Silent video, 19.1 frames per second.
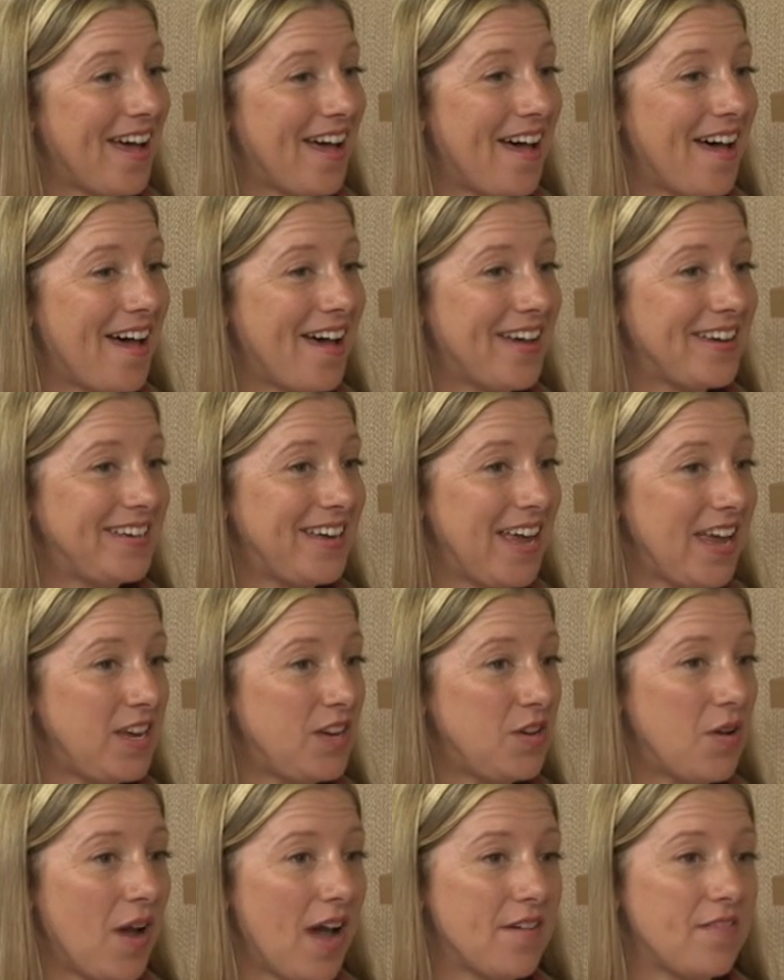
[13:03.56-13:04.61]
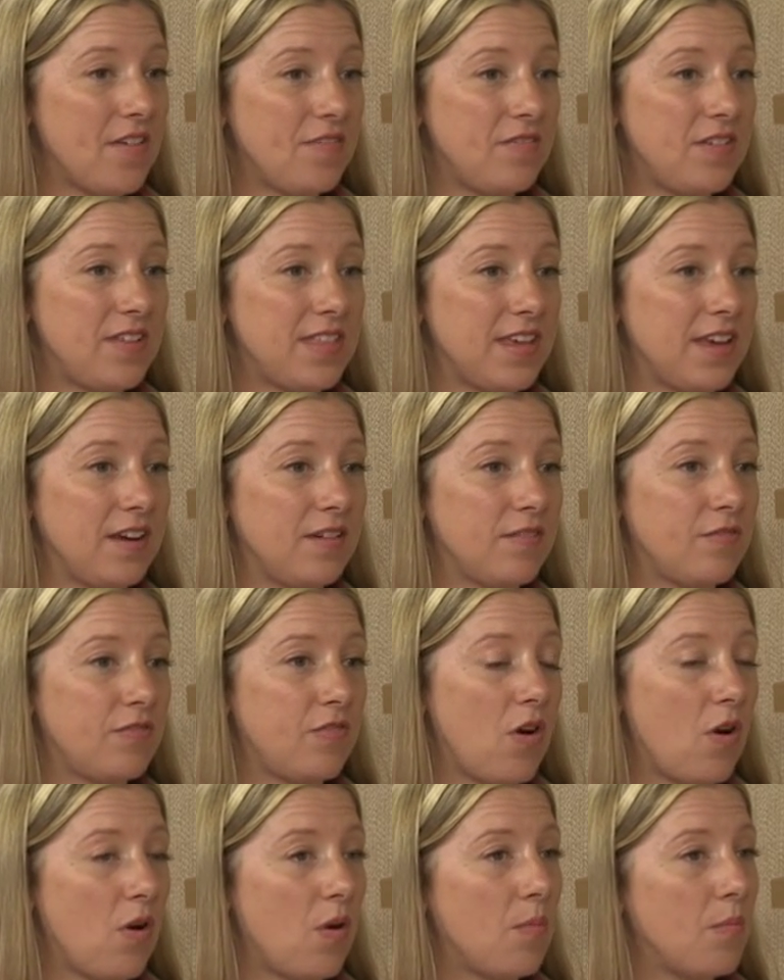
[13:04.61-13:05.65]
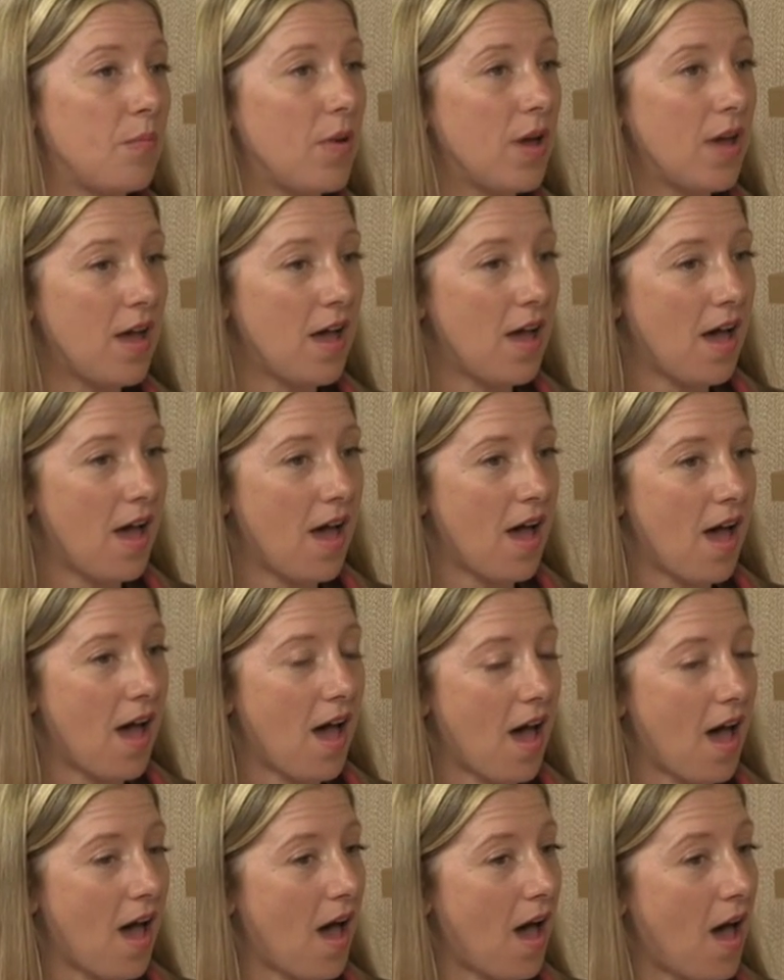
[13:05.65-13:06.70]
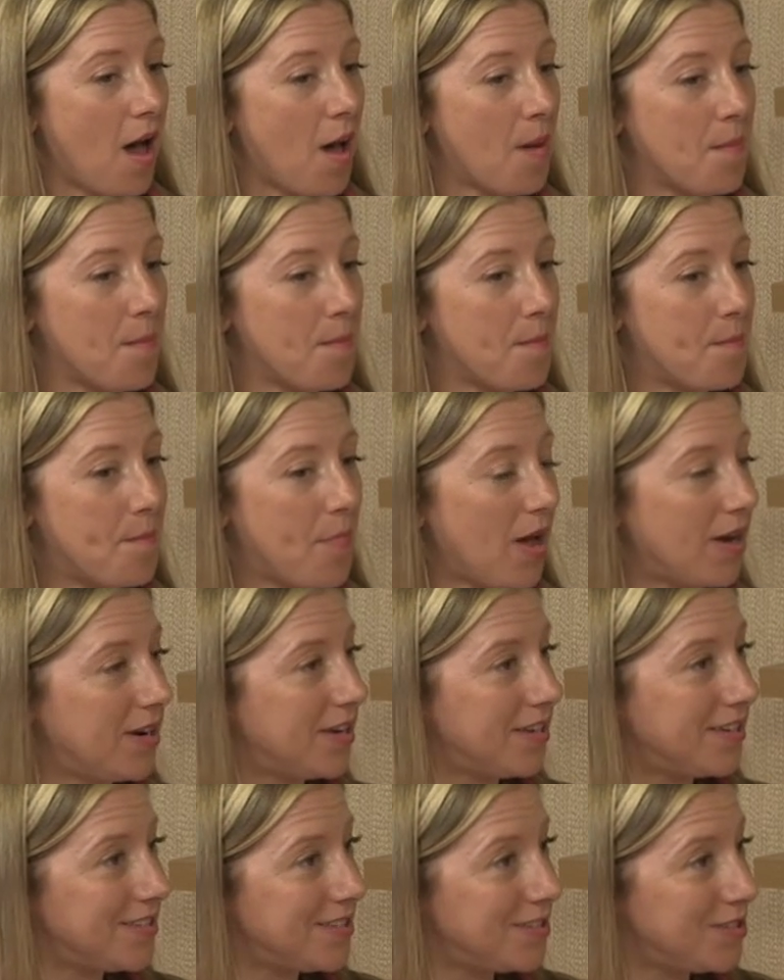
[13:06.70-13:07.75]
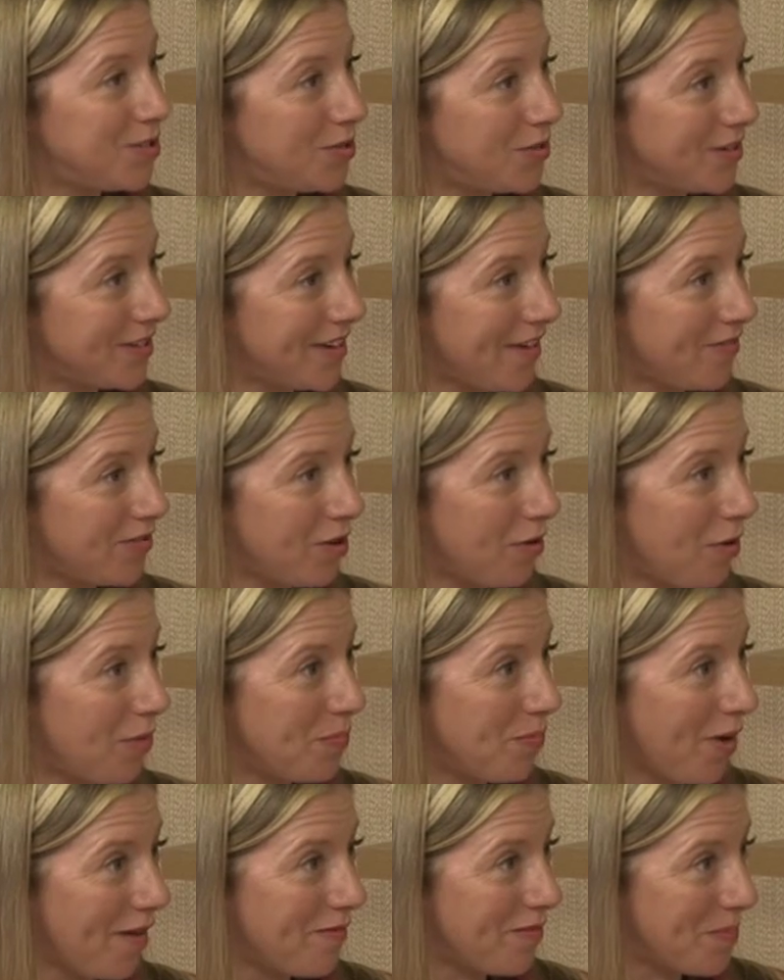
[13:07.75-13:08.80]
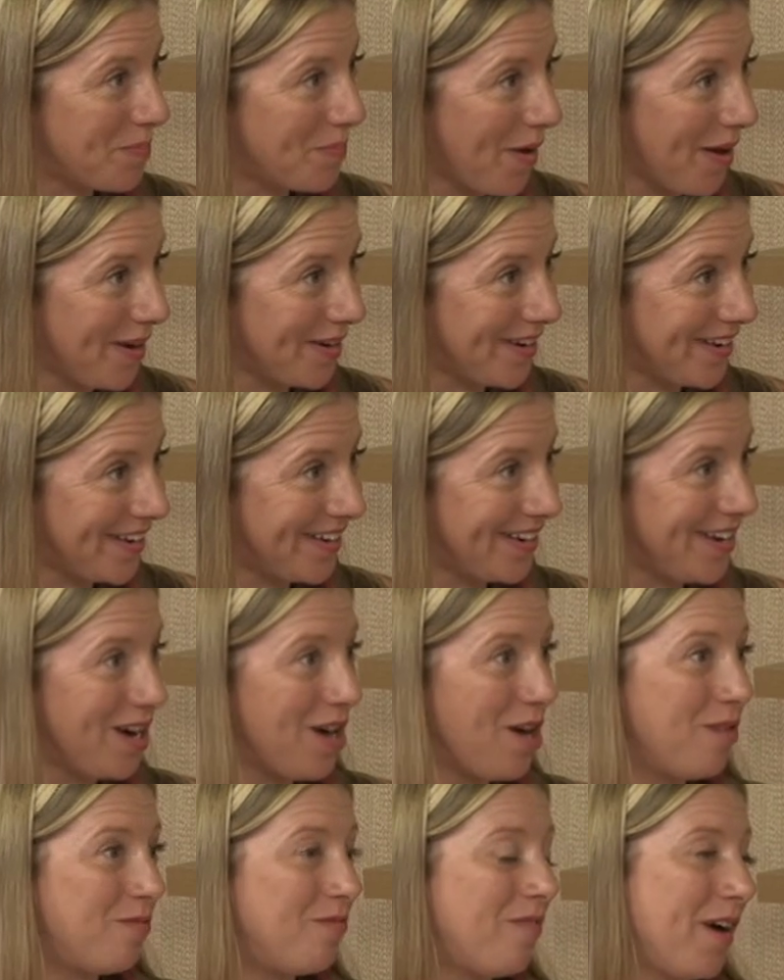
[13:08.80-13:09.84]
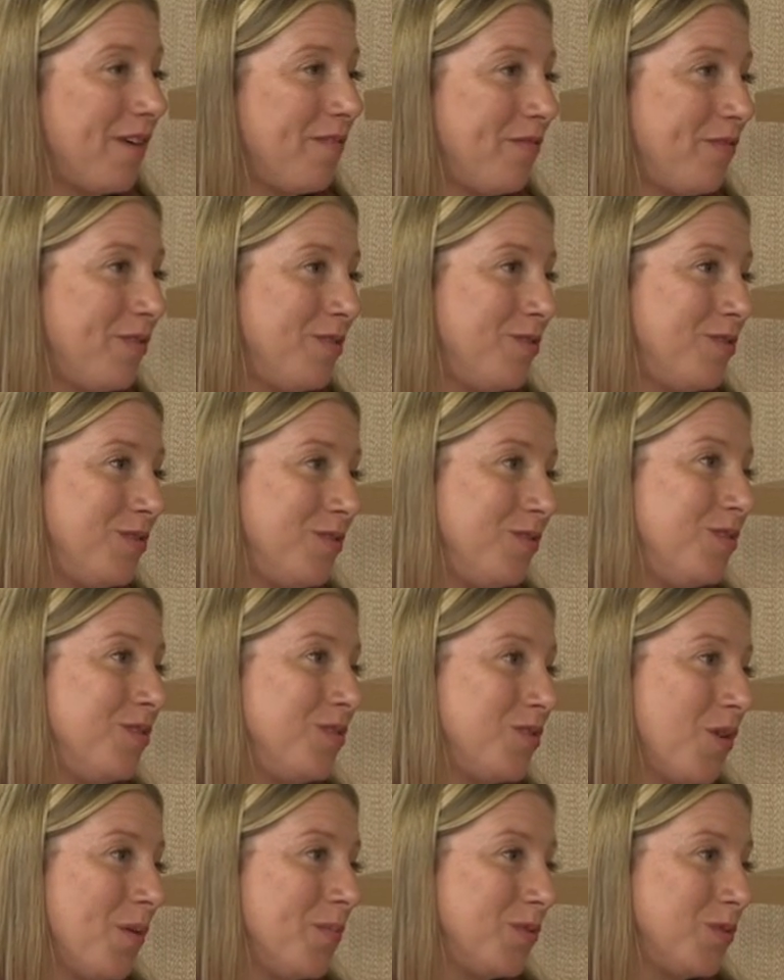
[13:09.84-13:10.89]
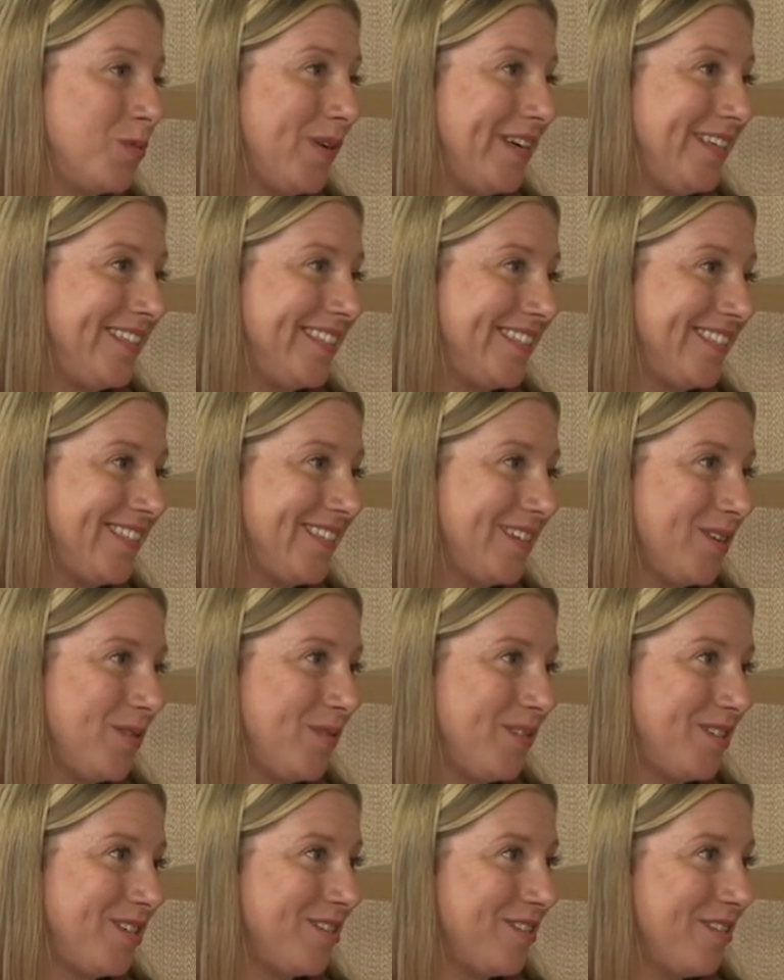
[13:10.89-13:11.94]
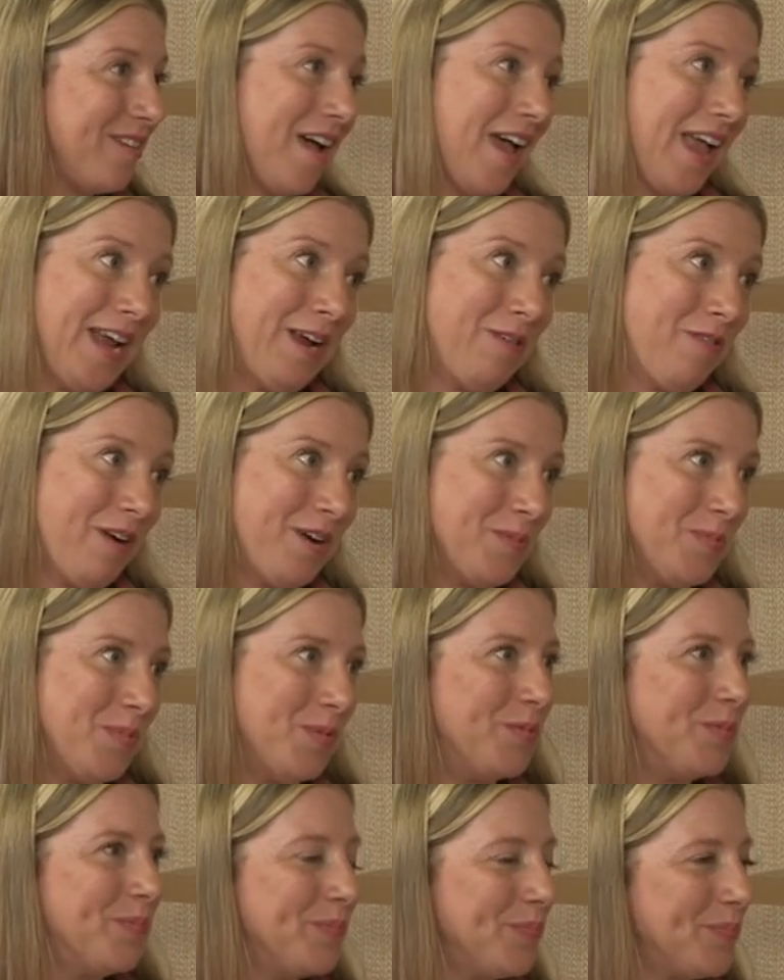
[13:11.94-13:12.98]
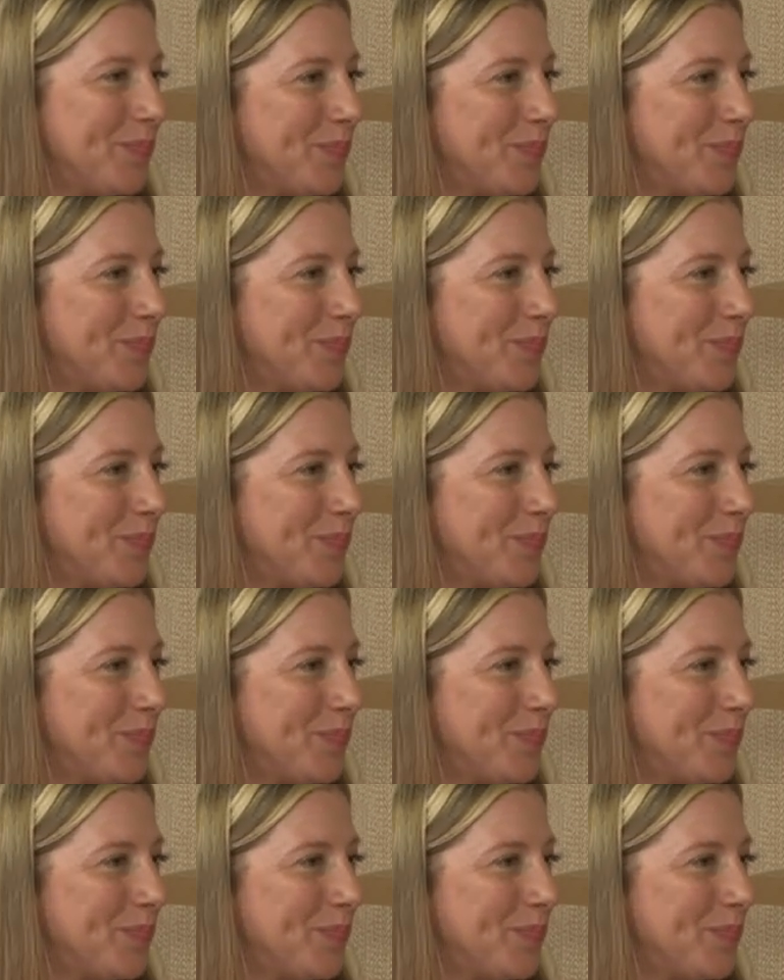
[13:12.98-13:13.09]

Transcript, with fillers: uh, yeah, you have everything from um, butlers, you can have your own private butler, right through to the top suites which are incredible. Now,